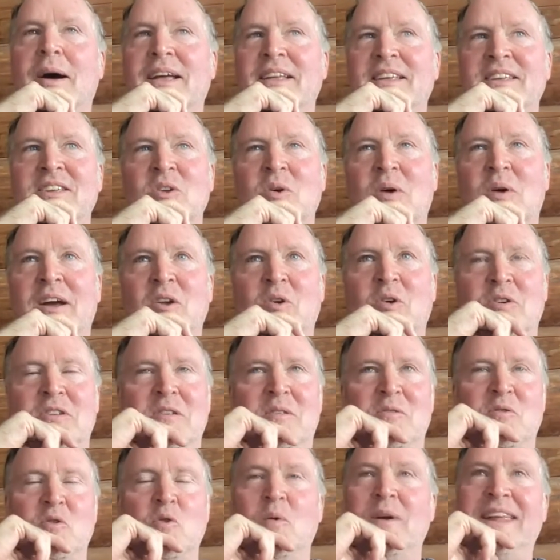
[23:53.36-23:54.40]
know it's
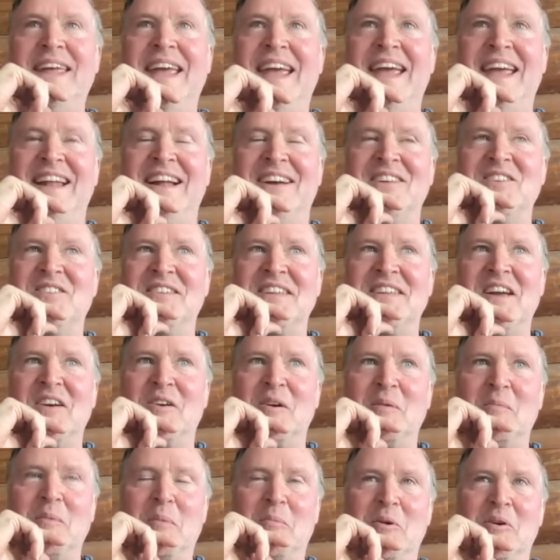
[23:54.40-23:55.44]
28. I just can't
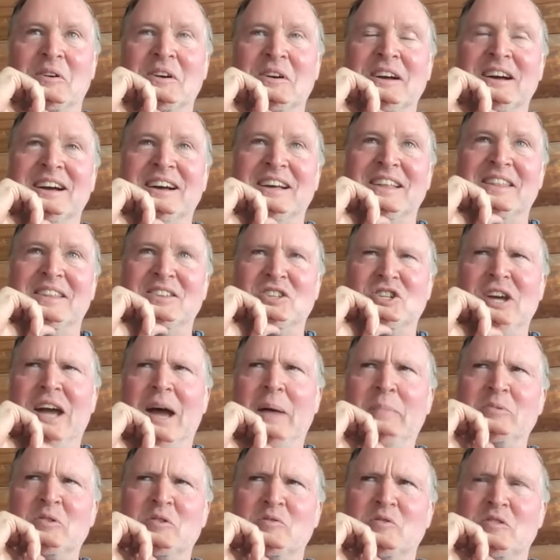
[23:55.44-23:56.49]
remember the
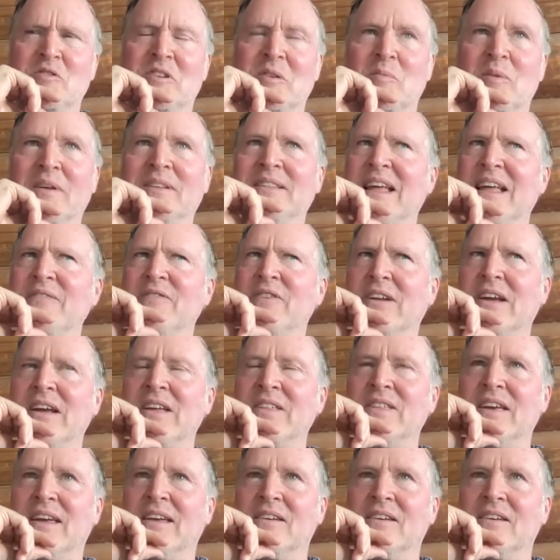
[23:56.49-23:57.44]
chapter for some 11, I think.